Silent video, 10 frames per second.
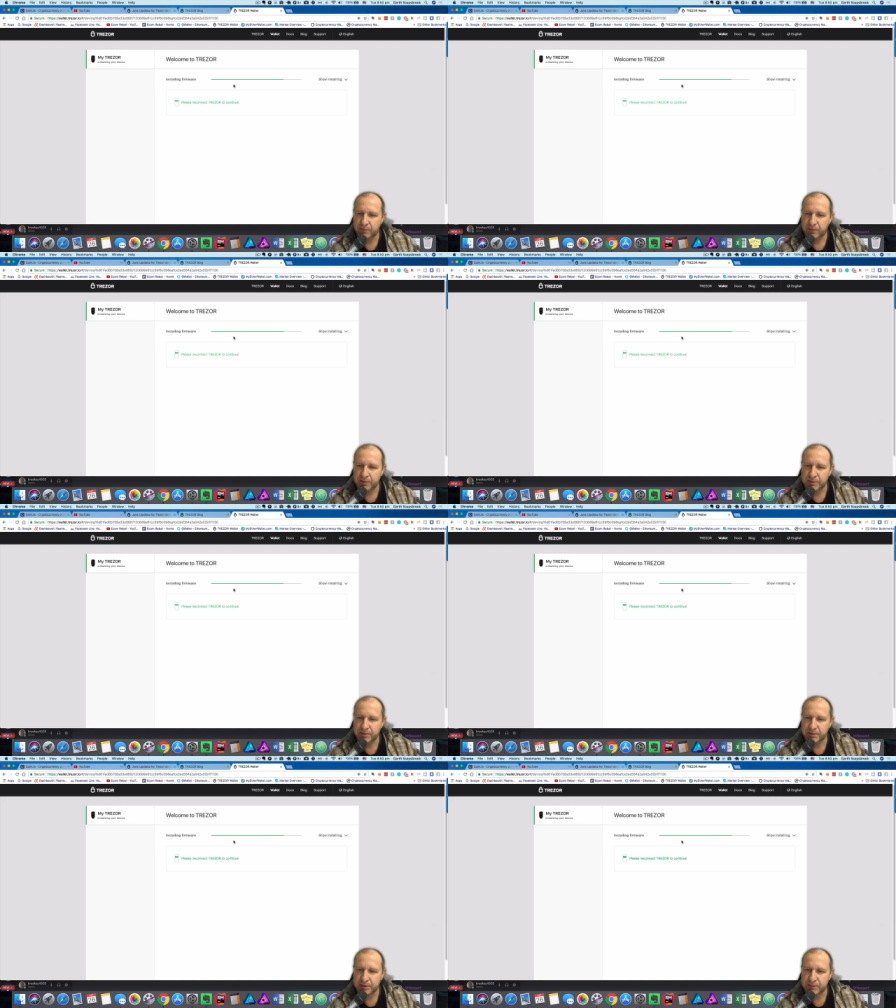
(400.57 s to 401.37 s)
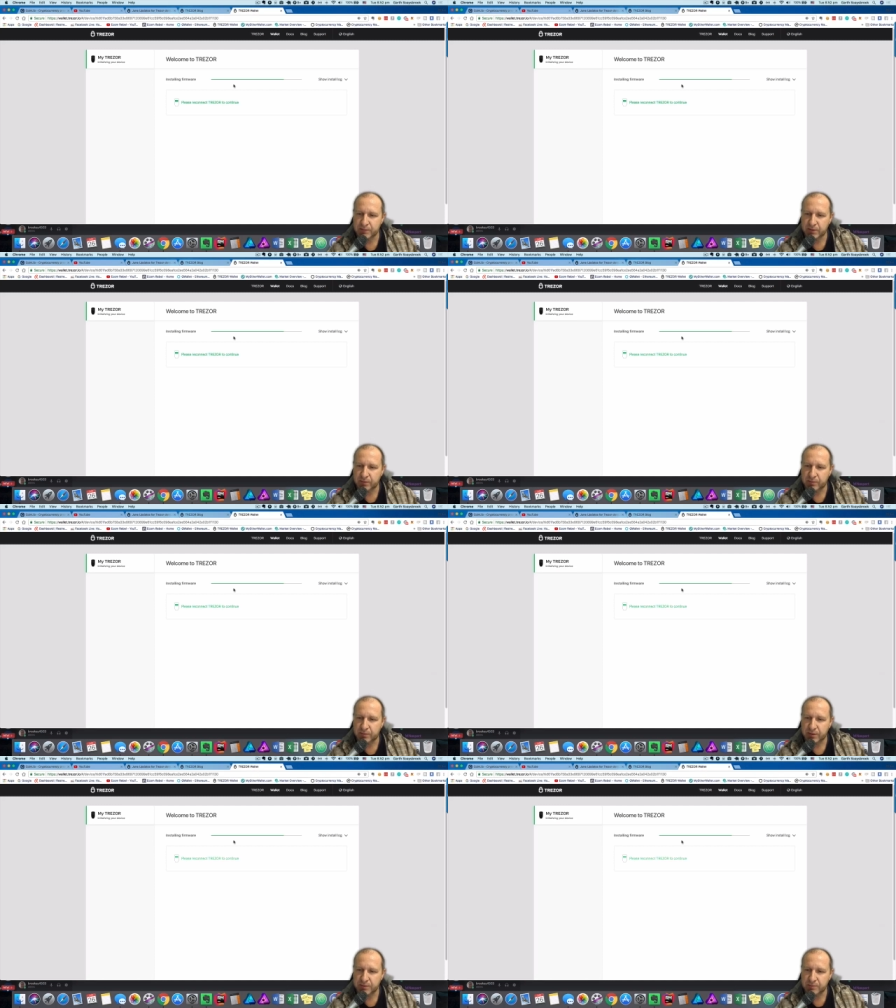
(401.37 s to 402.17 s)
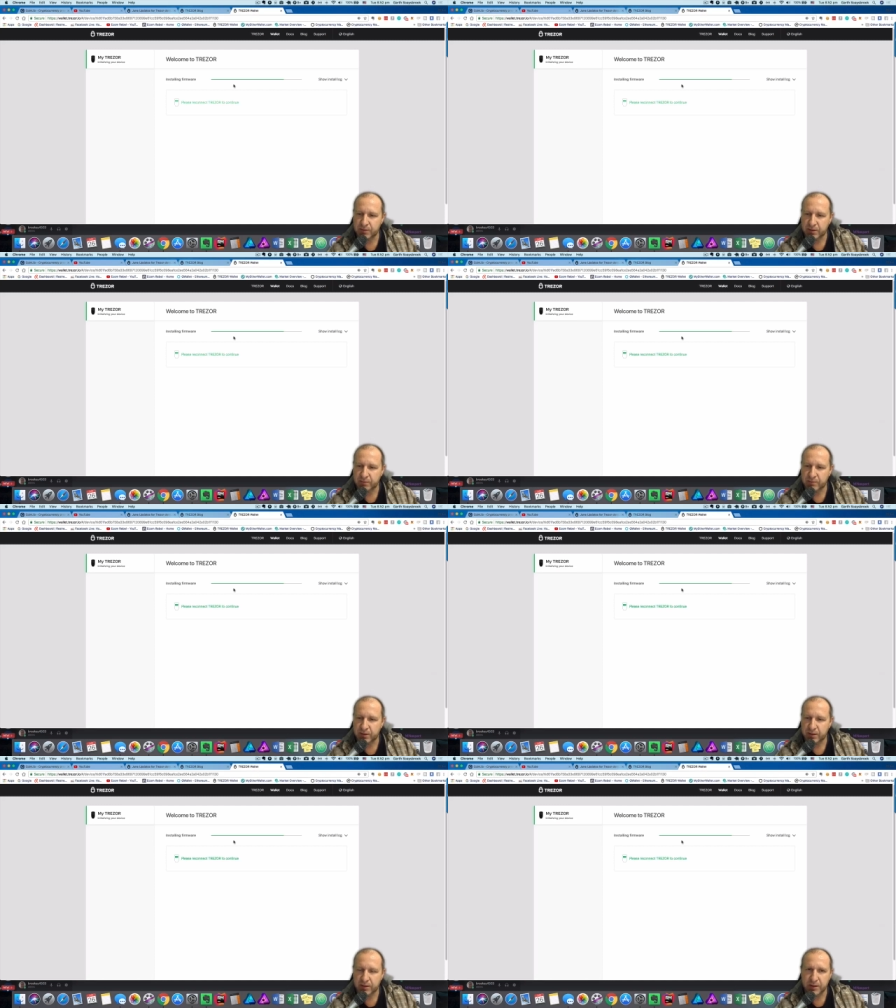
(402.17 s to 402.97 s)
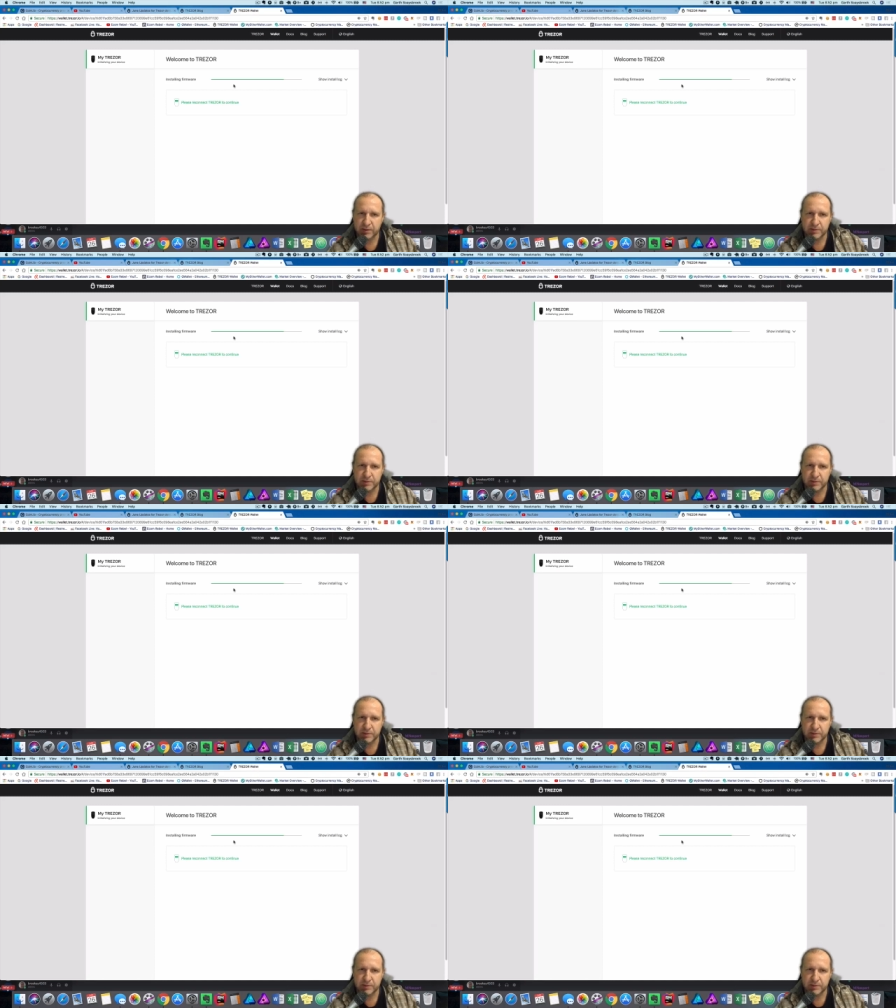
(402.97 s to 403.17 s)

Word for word: finished successfully. Please reconnect